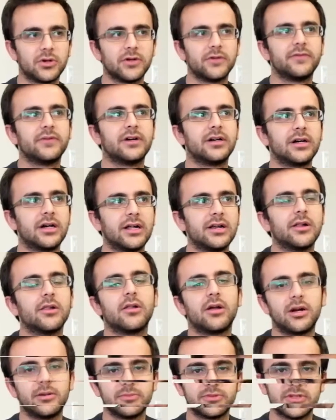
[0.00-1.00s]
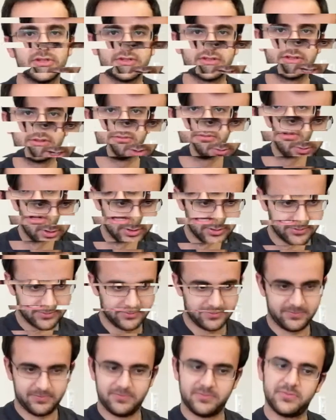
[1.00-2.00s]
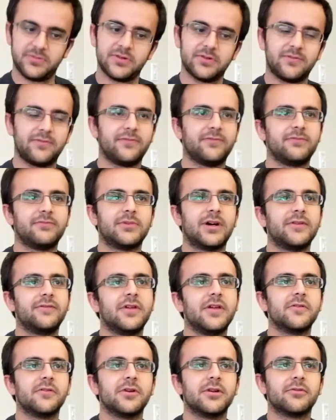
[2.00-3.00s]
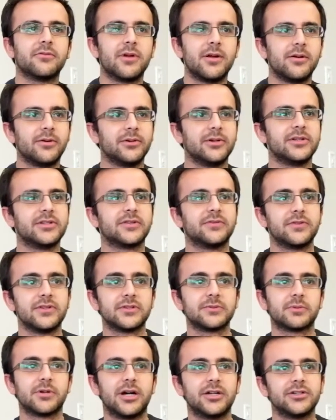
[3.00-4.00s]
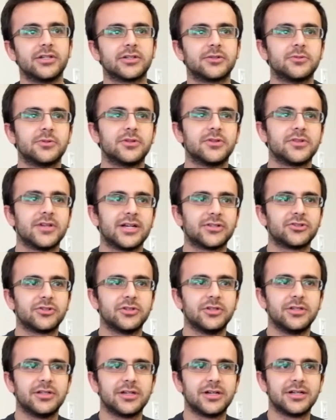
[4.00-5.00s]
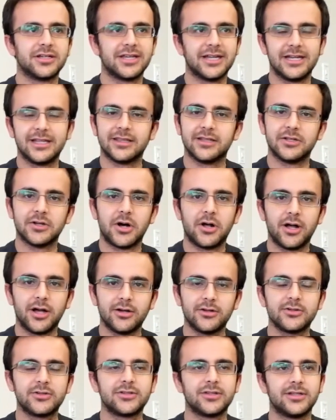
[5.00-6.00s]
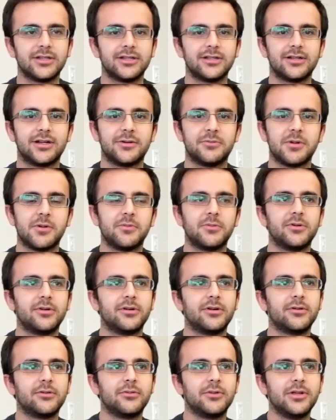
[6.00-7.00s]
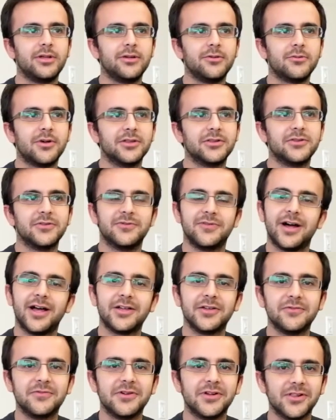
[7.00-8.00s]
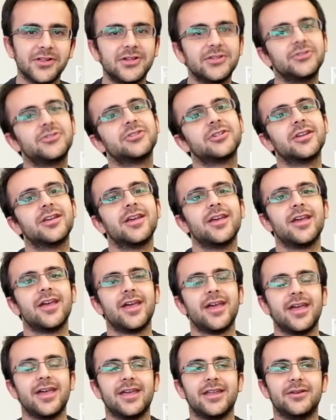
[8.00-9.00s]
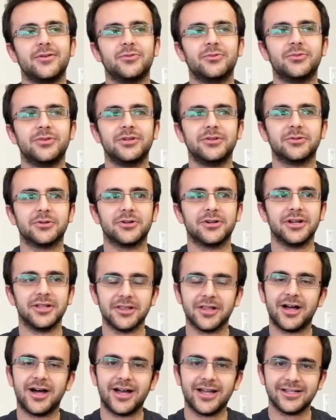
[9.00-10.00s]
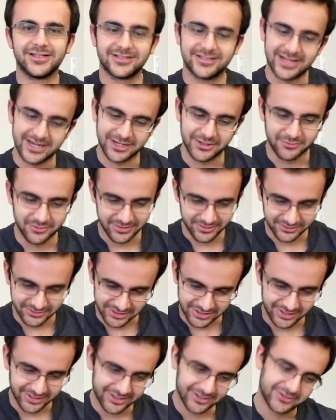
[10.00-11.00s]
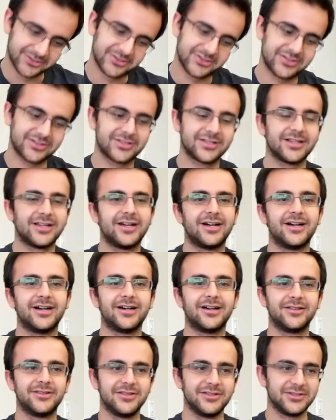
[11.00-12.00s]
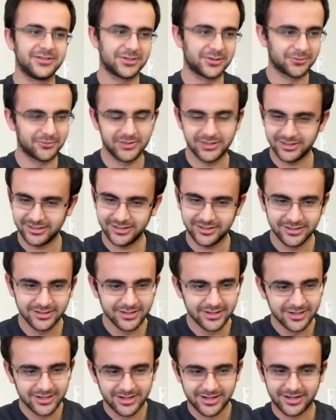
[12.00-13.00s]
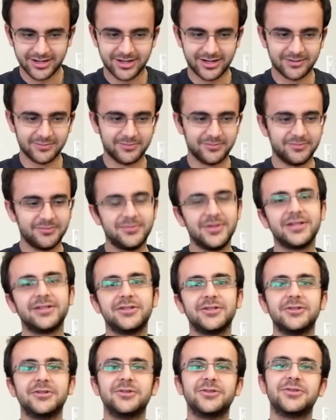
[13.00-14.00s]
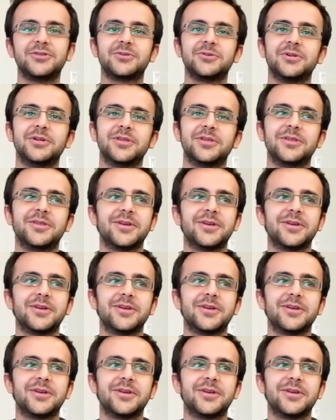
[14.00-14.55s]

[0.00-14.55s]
of an alarm system. One of my favorite memories of this project was actually getting the dollhouse, and I remember we went to Valley Village and we were in line standing with the dollhouse, these three big dudes with